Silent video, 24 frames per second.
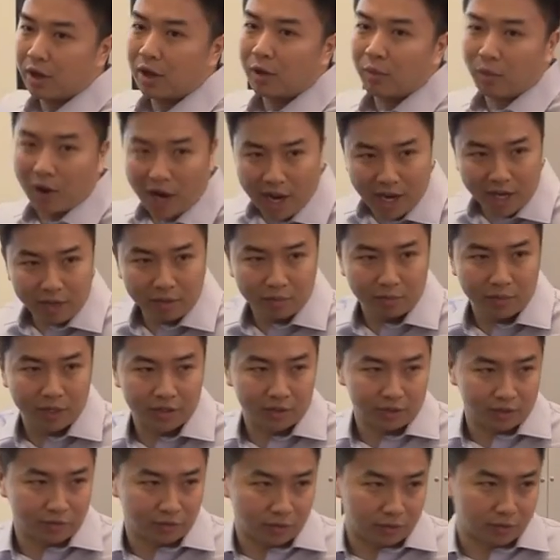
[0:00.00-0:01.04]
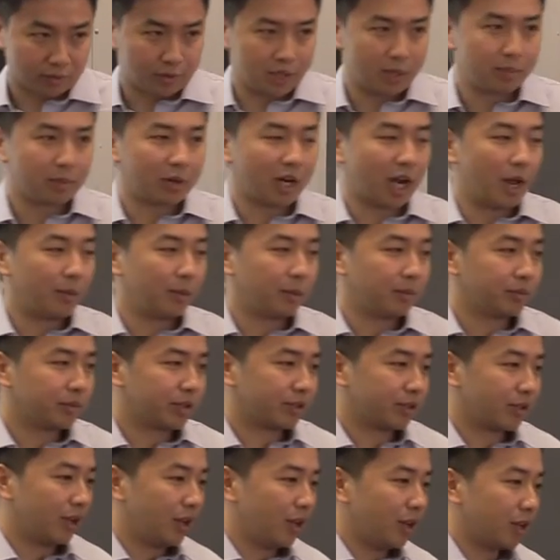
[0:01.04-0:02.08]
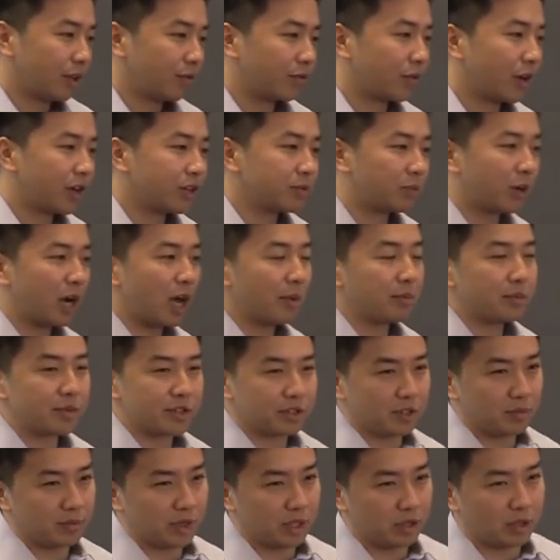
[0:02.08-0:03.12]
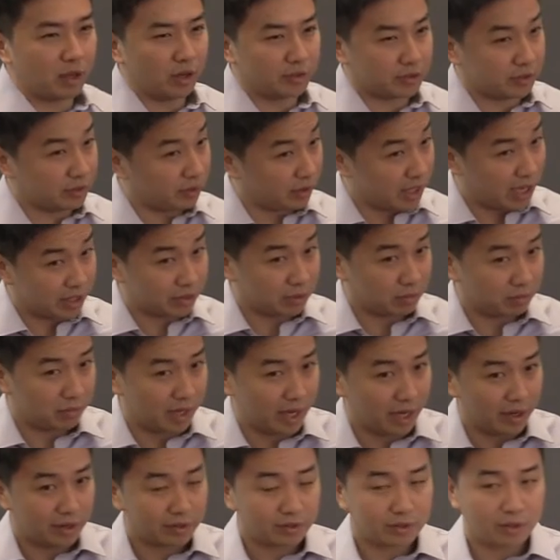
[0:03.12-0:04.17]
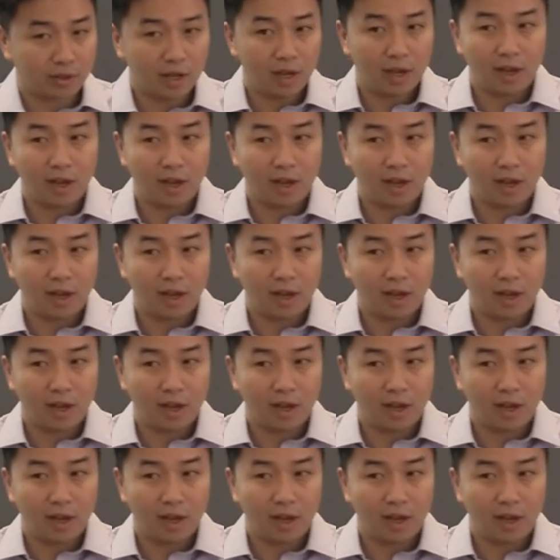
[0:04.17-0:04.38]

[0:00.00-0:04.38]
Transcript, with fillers: Why? Because of three problems. The first problem is something called selection bias.